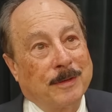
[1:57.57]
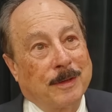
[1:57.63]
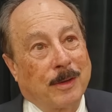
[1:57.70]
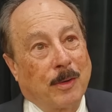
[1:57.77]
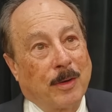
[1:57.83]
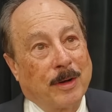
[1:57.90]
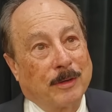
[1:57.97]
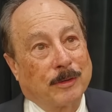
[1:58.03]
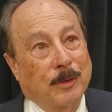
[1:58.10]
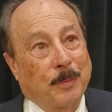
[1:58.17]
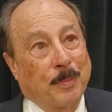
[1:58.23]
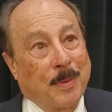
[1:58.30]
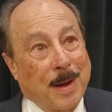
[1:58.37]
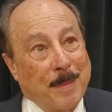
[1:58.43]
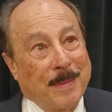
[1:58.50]
Illinois is so
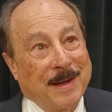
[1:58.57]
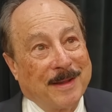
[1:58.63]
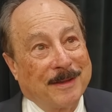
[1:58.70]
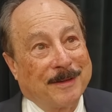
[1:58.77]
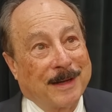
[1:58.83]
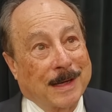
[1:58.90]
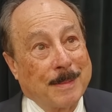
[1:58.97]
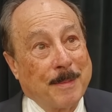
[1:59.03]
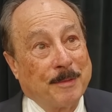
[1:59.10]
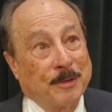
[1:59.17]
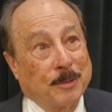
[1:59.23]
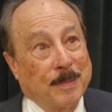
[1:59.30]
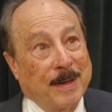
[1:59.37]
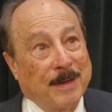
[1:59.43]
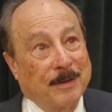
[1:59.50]
prominent in the Second
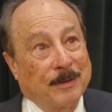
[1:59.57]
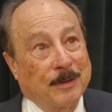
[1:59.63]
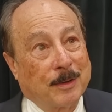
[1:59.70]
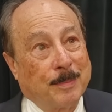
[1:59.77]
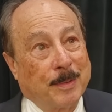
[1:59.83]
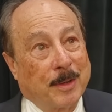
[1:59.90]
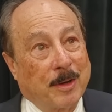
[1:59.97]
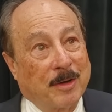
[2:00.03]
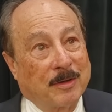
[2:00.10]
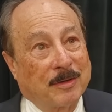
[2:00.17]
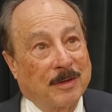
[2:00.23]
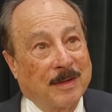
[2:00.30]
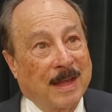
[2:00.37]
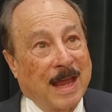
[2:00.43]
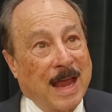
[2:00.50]
Amendment space is
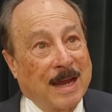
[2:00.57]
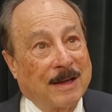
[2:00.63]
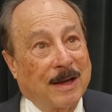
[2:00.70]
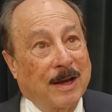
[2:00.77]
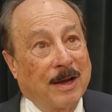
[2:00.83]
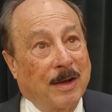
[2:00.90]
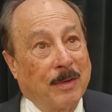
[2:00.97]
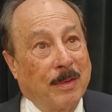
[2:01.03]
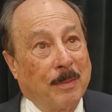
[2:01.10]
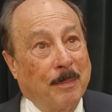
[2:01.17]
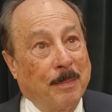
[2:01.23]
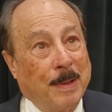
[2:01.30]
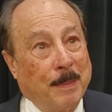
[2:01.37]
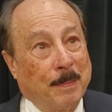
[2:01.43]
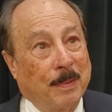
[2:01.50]
because the anti-gun
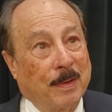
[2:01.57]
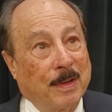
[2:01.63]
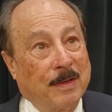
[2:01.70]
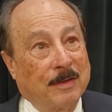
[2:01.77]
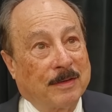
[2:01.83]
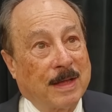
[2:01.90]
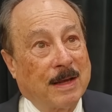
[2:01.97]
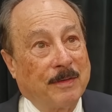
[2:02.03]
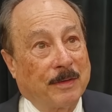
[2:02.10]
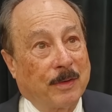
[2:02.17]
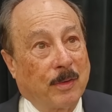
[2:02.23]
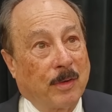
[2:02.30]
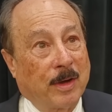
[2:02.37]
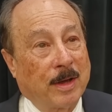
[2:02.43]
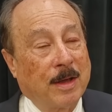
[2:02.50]
people in the state of
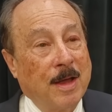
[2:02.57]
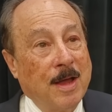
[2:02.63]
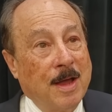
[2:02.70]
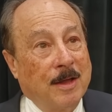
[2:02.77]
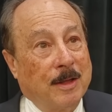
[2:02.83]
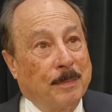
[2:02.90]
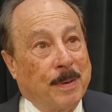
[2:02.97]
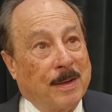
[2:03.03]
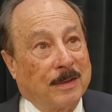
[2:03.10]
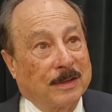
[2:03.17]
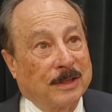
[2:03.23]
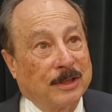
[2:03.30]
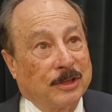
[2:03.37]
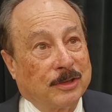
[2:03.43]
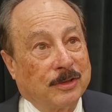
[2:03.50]
Illinois, the
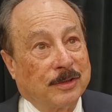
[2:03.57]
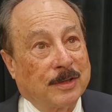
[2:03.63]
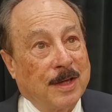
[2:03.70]
politicians,